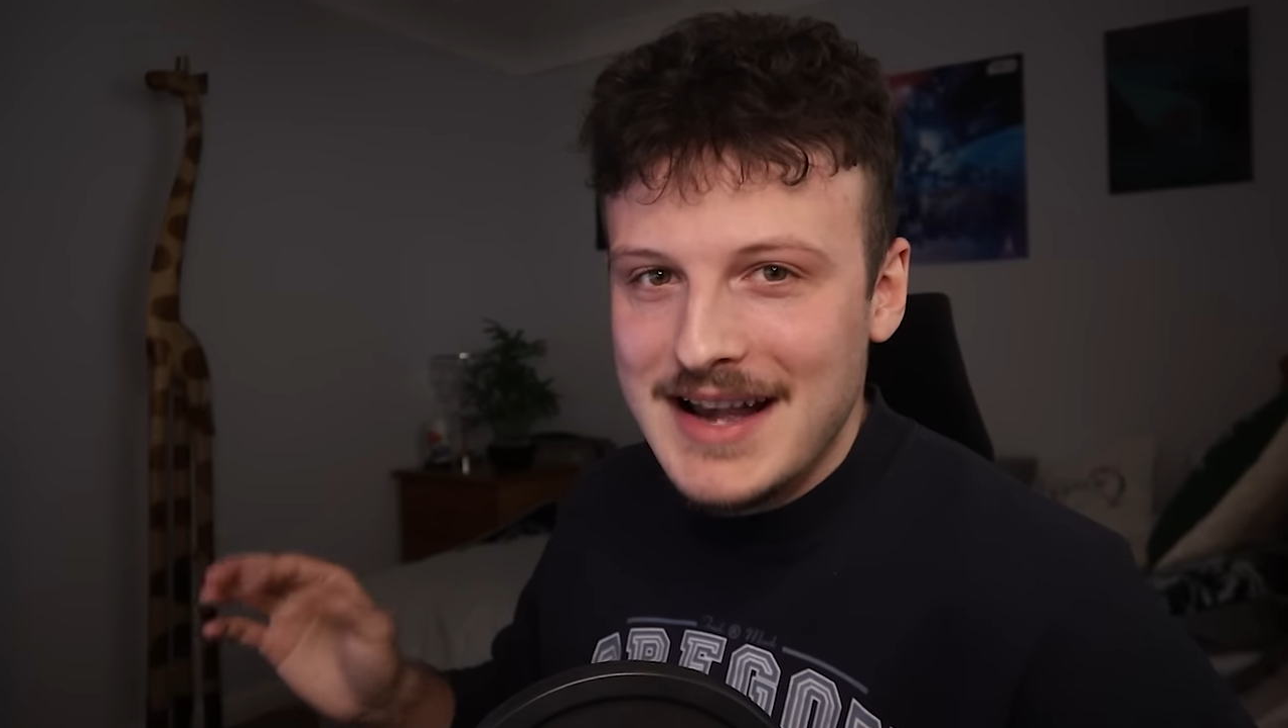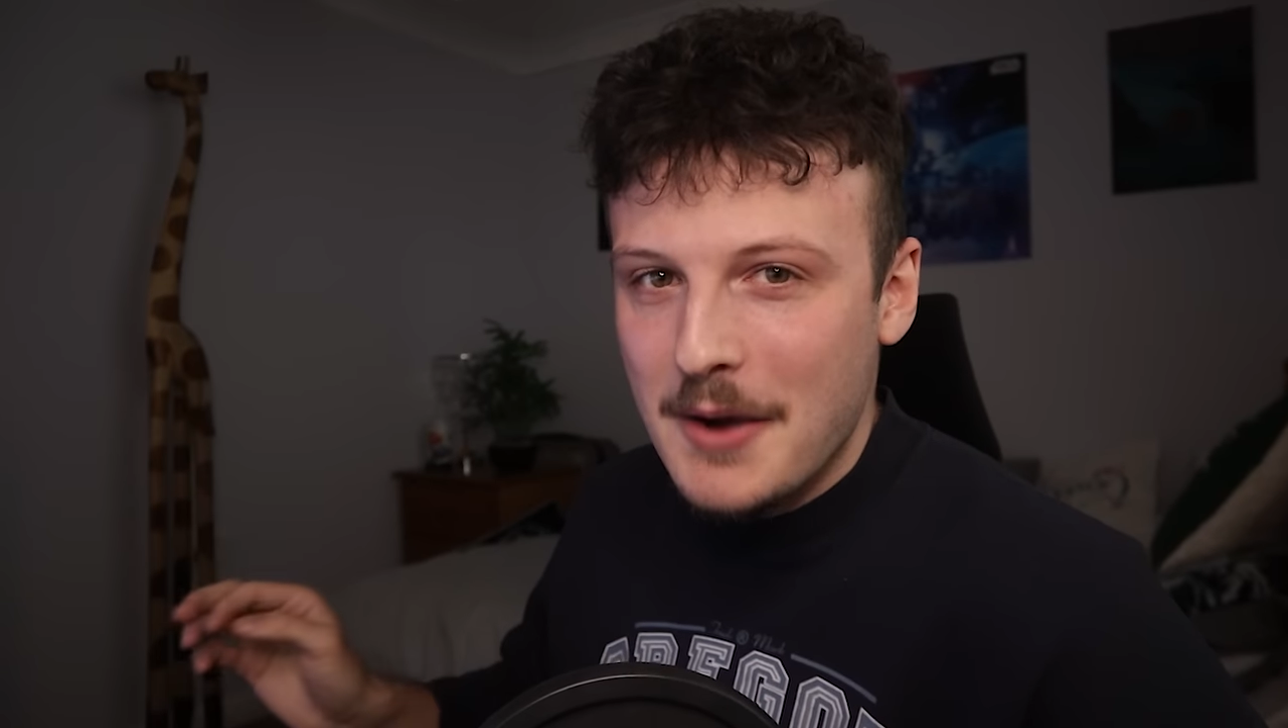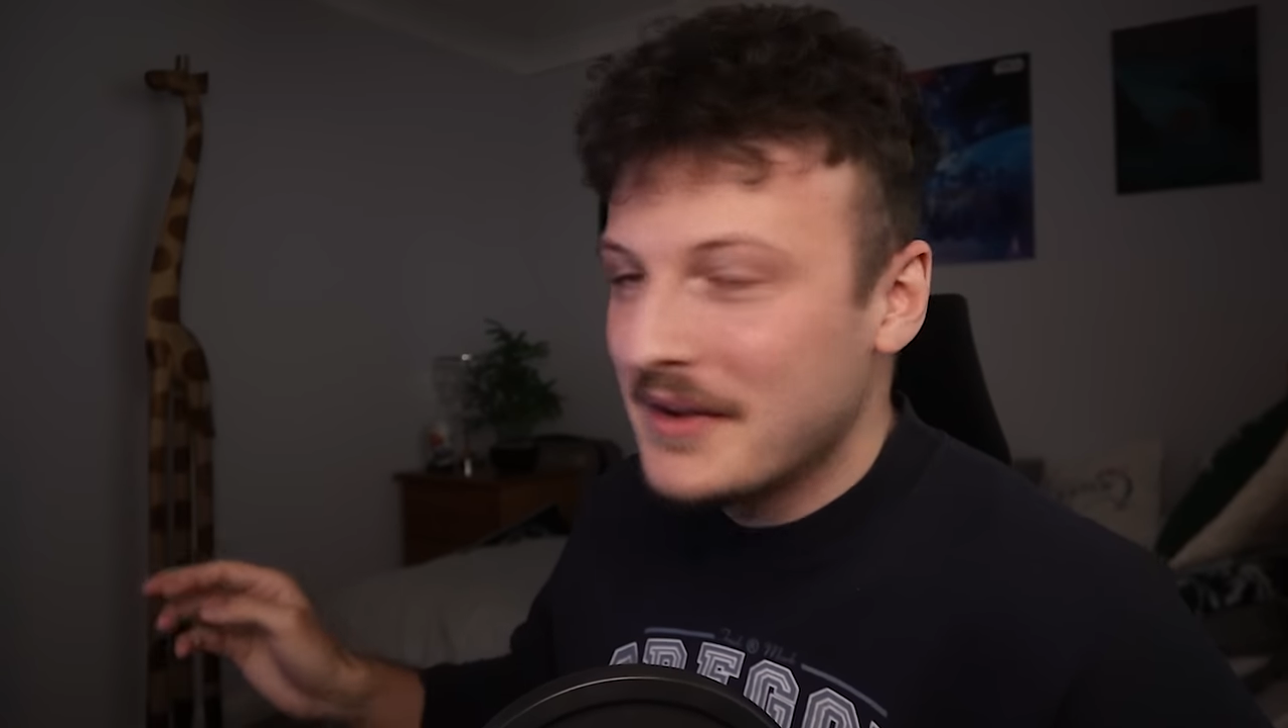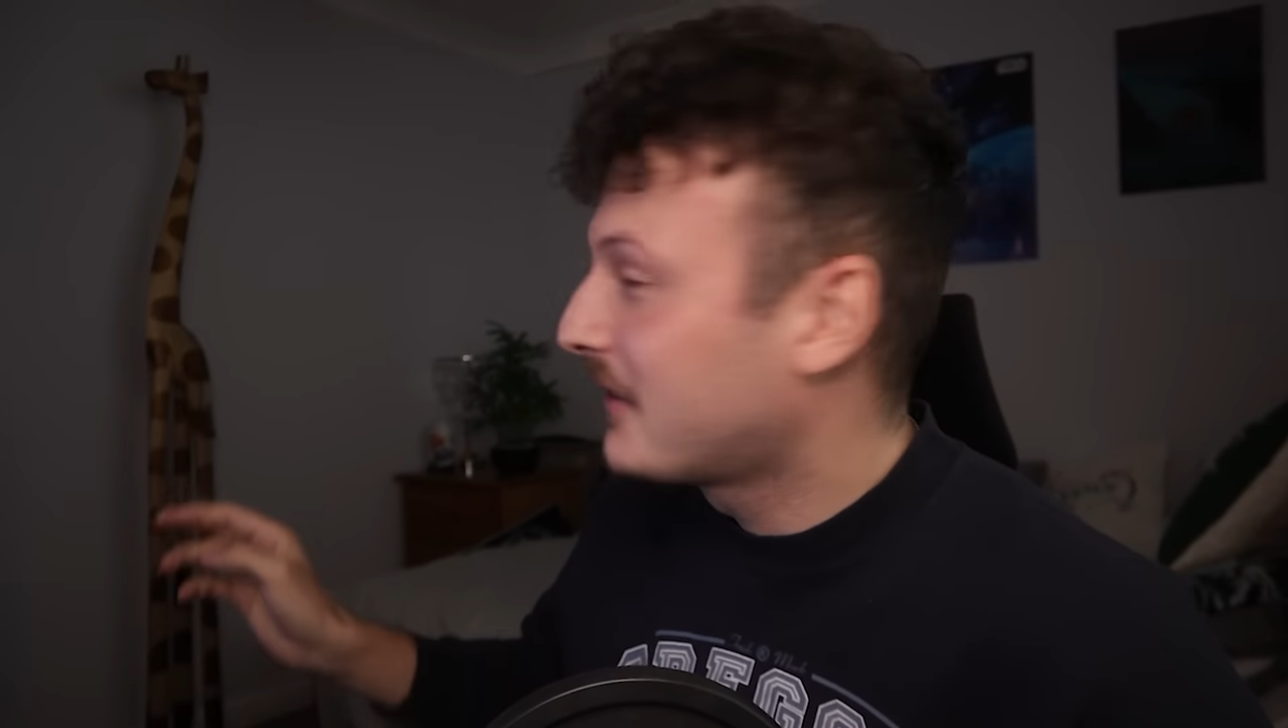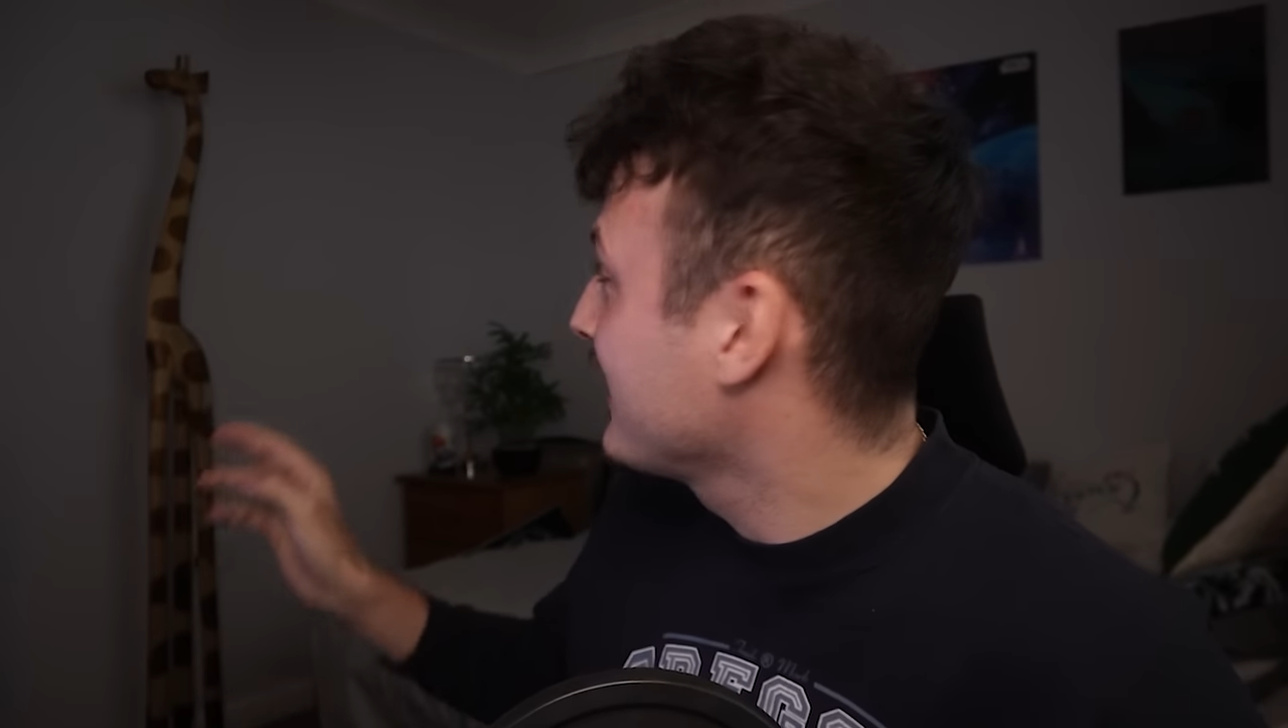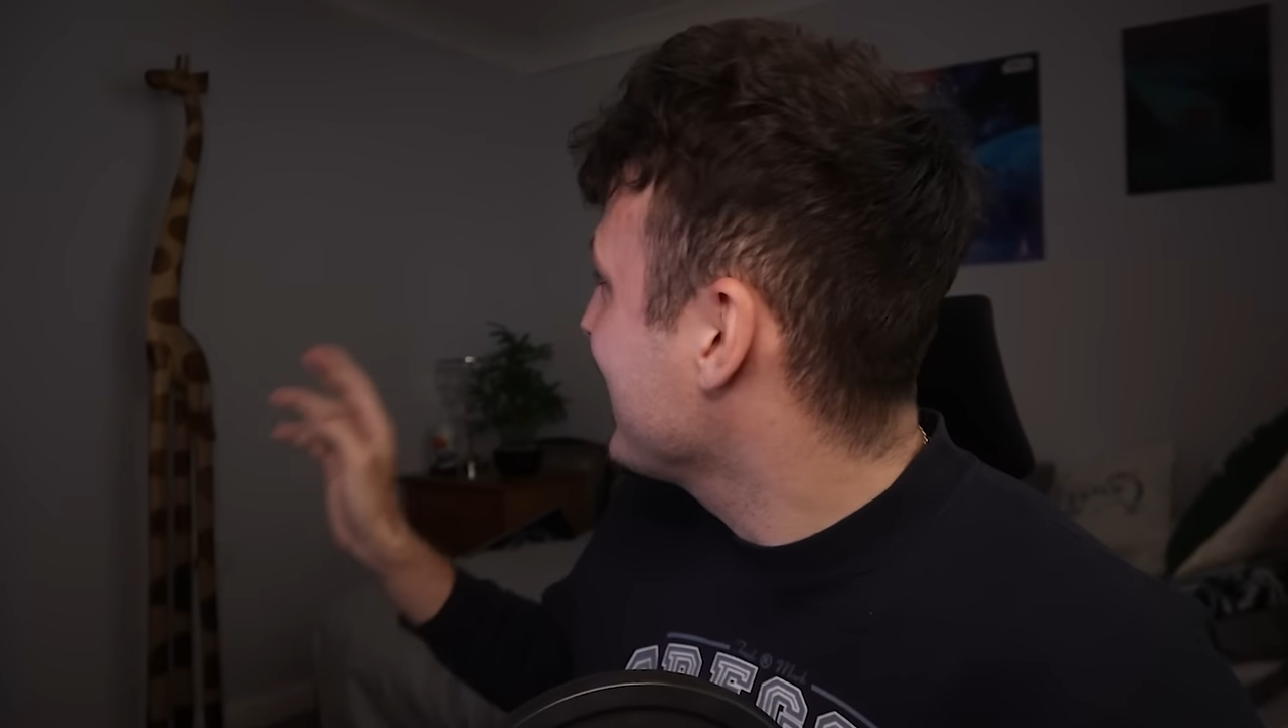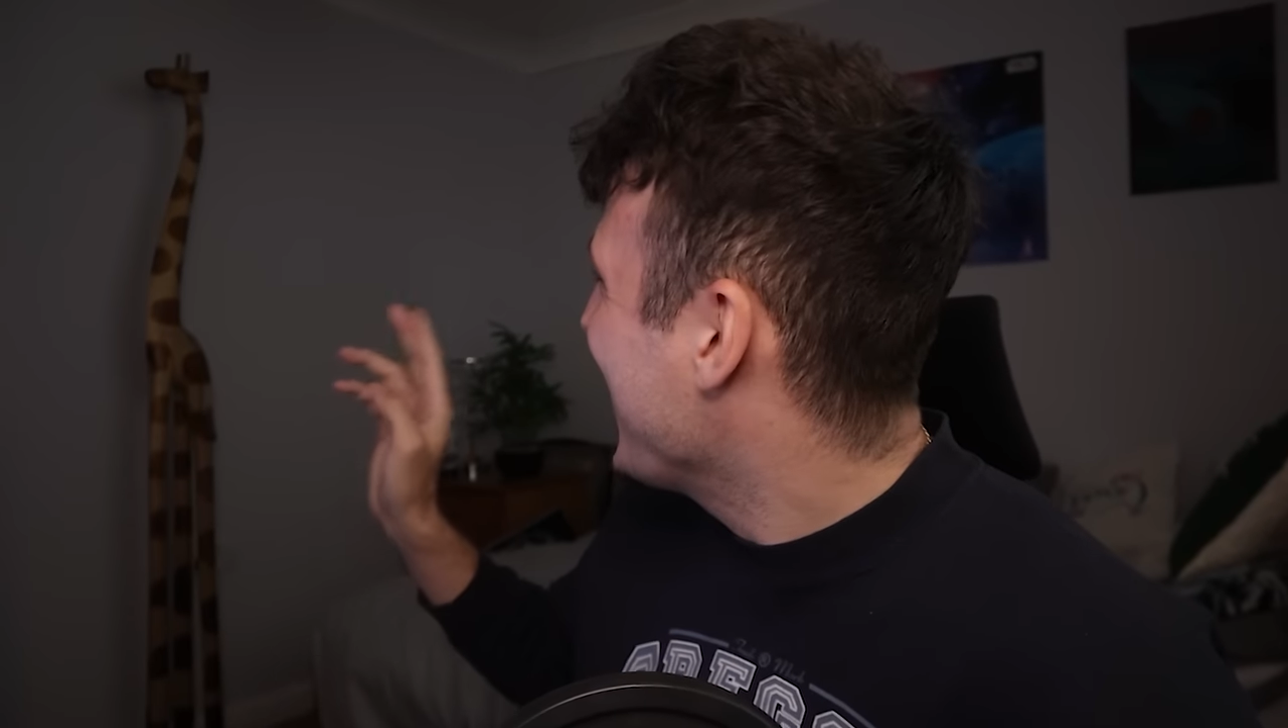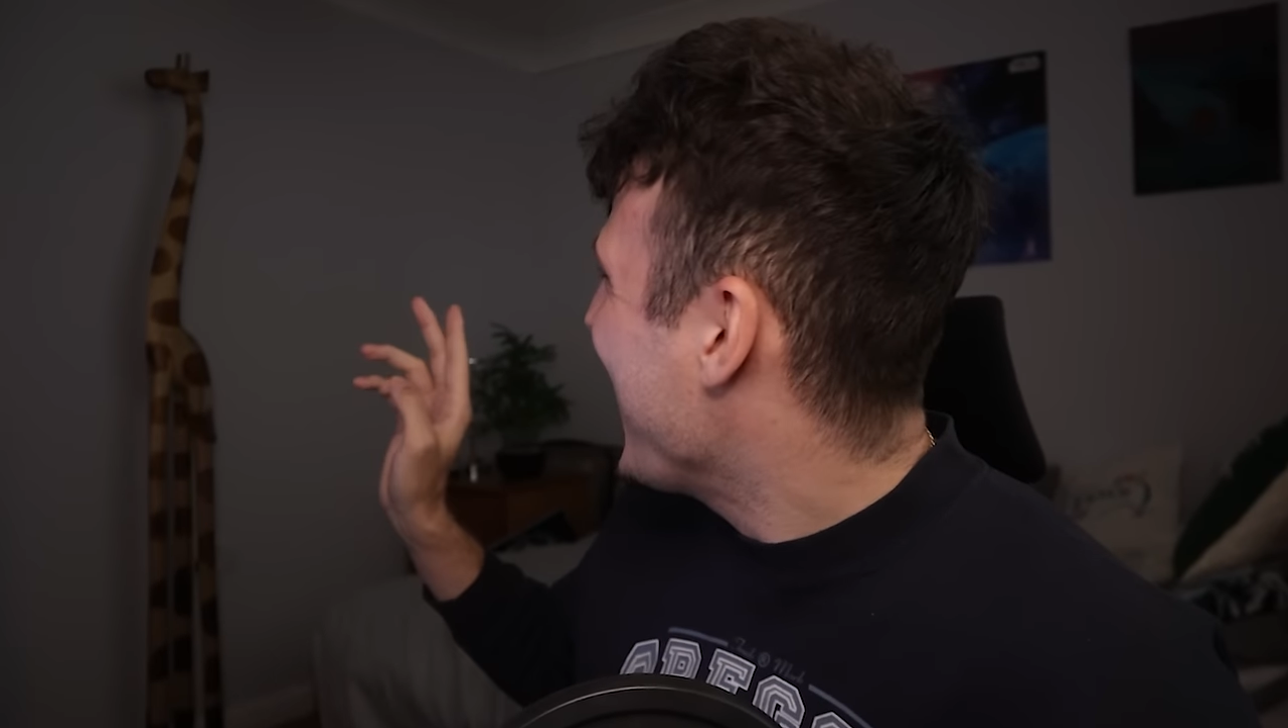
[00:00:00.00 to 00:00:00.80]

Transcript: now is the